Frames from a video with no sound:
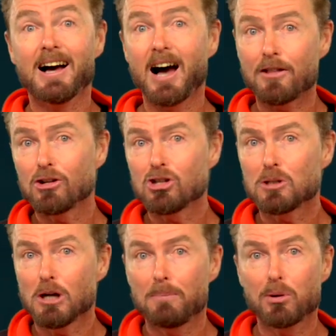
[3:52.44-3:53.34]

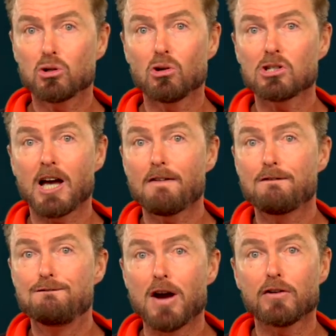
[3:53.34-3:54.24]
Others produce a
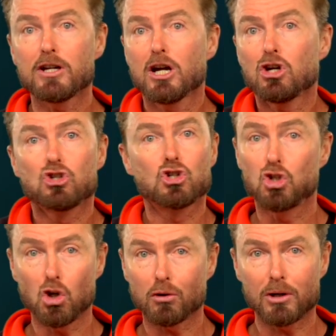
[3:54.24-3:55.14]
very
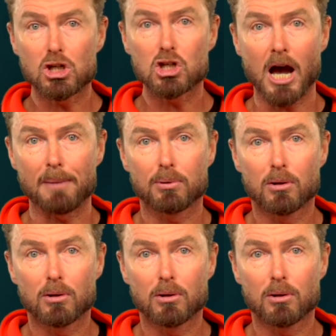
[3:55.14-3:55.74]
sugary sap,